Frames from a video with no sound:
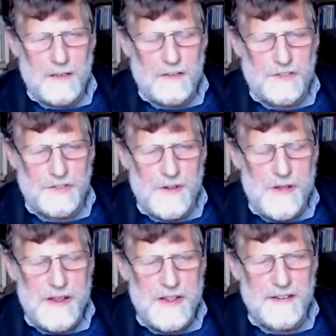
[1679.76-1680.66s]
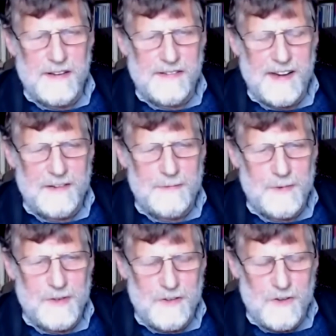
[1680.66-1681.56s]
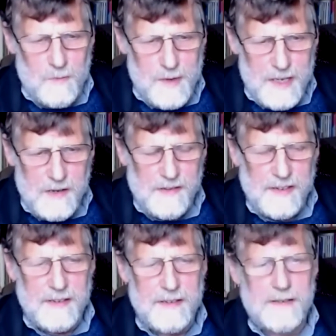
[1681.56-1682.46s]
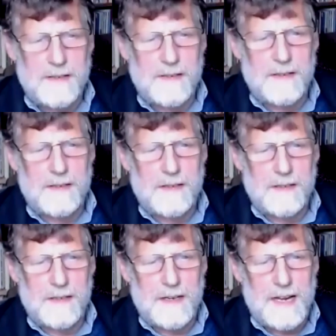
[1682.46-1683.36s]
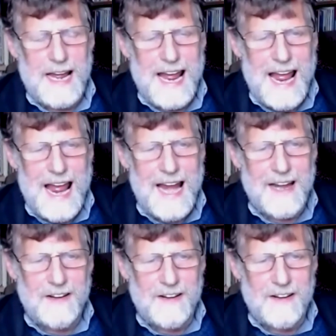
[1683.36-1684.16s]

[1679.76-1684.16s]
truth in the sense we would normally use it and